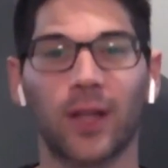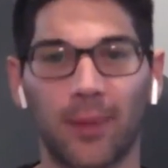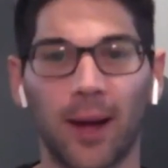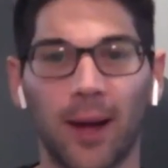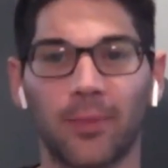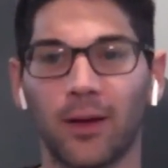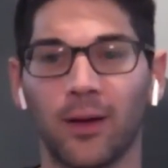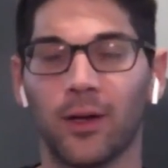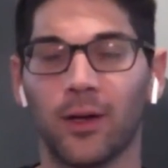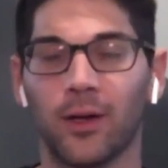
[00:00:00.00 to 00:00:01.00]
popping up
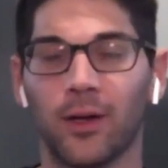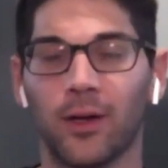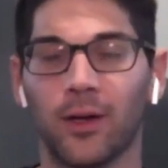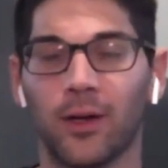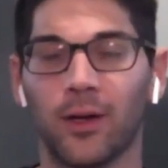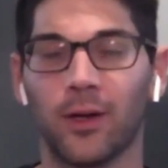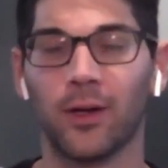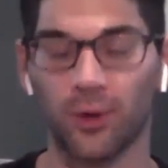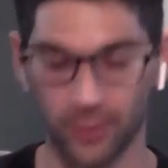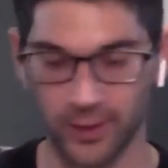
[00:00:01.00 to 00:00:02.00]
at new
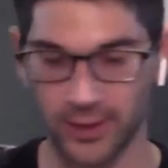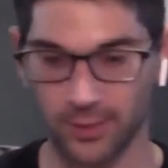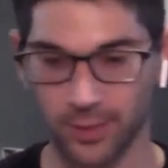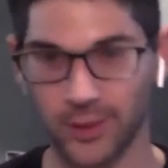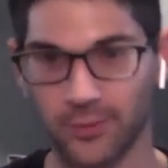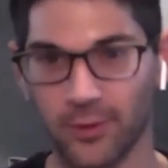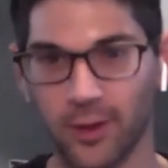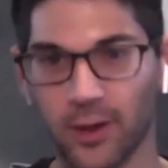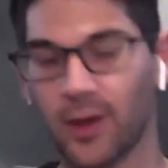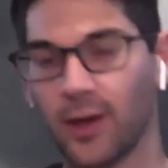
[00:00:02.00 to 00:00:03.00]
programs and old, where it's a
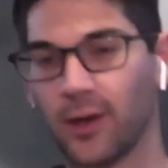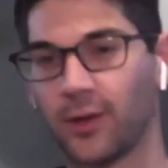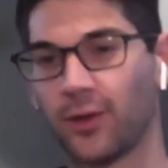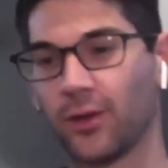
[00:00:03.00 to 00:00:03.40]
place for